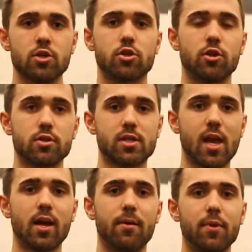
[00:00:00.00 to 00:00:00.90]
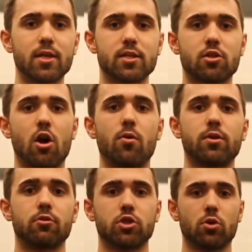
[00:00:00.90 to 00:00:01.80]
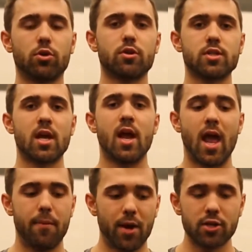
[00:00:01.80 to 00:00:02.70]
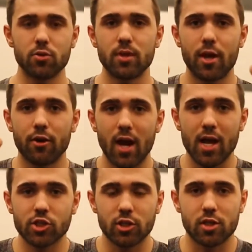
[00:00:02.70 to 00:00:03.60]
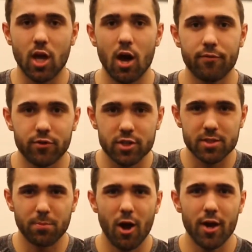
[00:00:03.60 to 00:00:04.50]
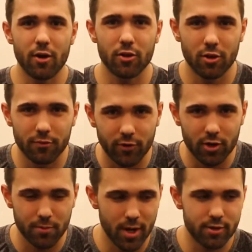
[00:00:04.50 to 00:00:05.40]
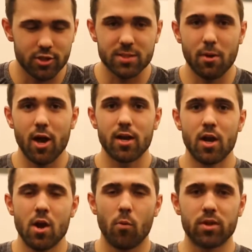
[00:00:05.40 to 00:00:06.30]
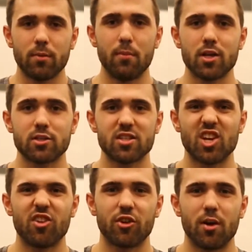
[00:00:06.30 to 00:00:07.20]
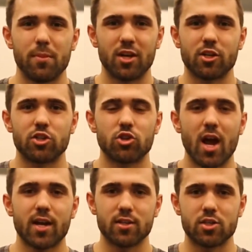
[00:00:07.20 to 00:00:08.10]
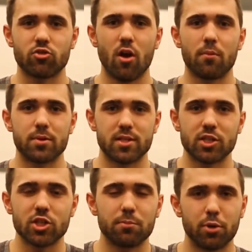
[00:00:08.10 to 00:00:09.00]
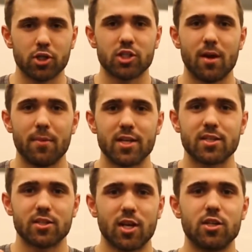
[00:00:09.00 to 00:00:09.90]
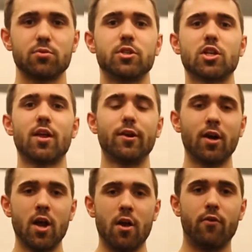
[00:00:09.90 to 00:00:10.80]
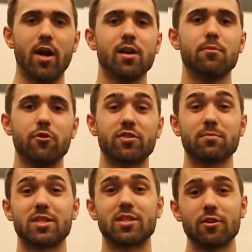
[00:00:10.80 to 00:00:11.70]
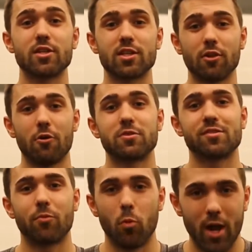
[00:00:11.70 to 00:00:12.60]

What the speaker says: So you're standing up nice and tall with those shoulders. And by doing that, you're gonna actually cuff your spine, all the little vertebrae in your spine. With the muscles there, they're gonna be in a contracted, strong position, pushed up nice and tight to each other, ready to move some serious loads of